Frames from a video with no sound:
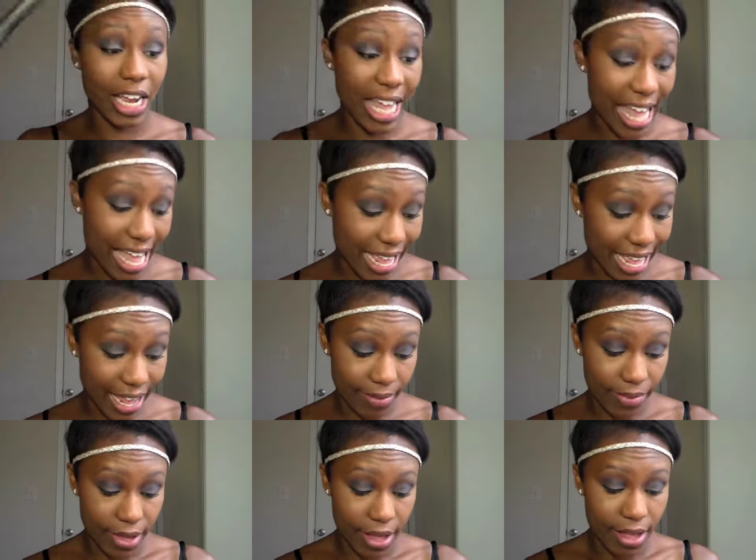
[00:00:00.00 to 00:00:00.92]
of
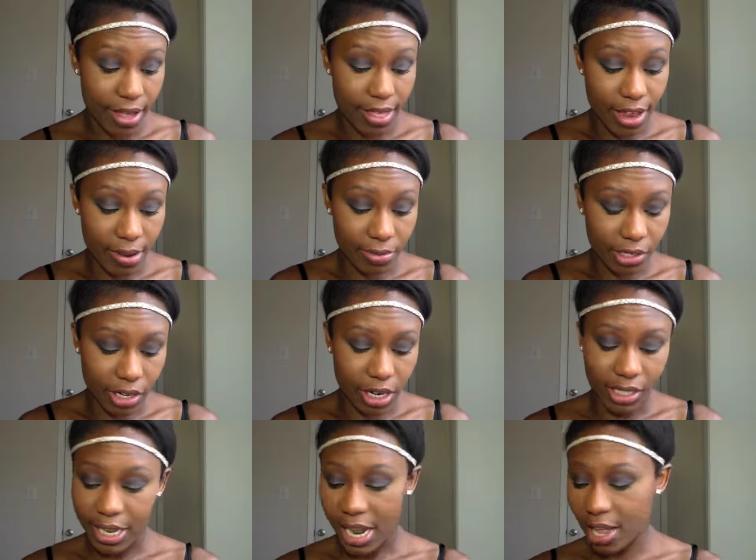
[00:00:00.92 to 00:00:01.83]
cakey. Then I'm just
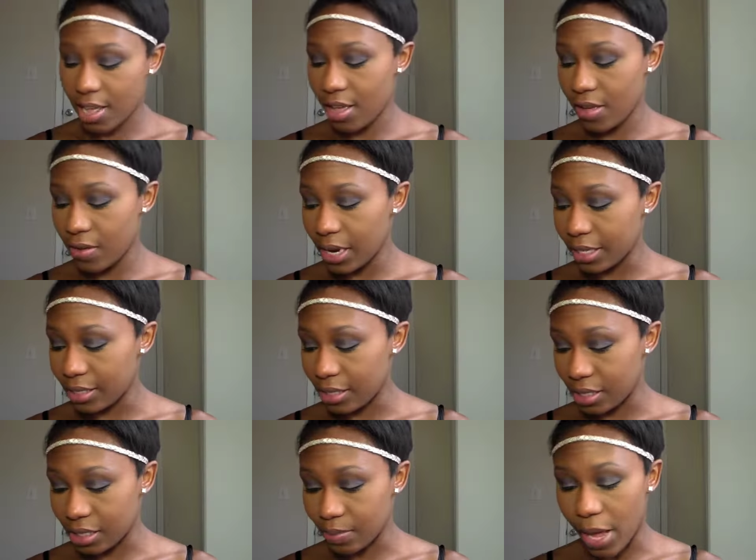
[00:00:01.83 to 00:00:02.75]
going to take, what
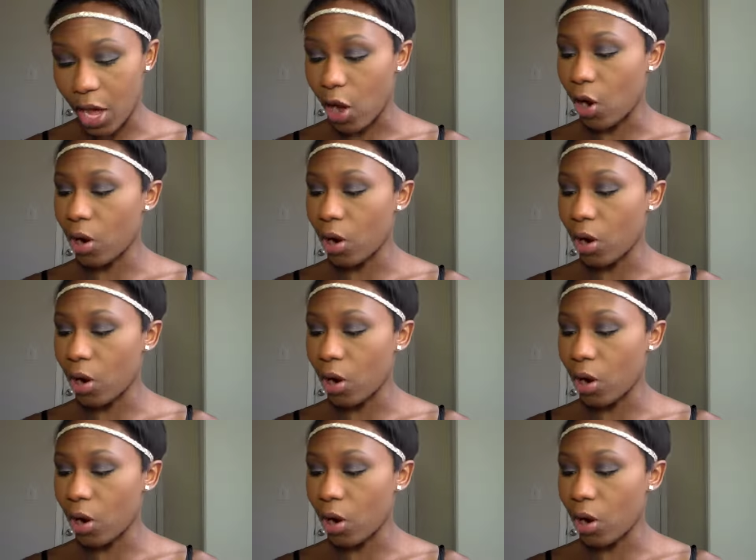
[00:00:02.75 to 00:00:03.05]
is this, my